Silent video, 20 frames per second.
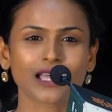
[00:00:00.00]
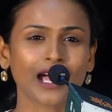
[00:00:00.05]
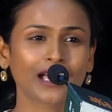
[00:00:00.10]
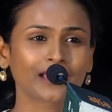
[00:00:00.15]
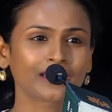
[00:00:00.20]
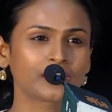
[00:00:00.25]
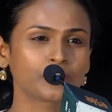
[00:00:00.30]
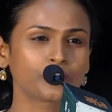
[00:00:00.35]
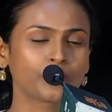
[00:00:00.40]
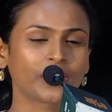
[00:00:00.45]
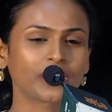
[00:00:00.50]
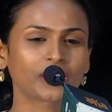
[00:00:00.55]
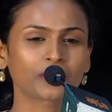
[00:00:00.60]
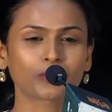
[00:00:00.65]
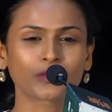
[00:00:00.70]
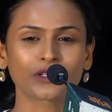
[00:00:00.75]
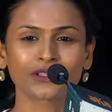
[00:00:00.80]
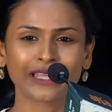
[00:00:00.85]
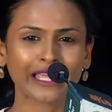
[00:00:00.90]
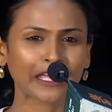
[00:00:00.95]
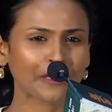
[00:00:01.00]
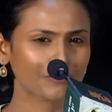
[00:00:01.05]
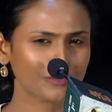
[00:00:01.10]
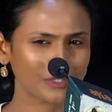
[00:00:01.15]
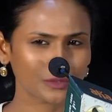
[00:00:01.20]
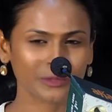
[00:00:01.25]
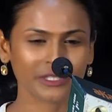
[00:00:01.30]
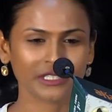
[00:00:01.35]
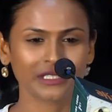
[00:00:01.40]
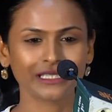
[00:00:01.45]
art department,
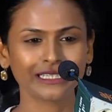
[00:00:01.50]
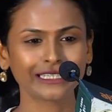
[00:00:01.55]
everybody,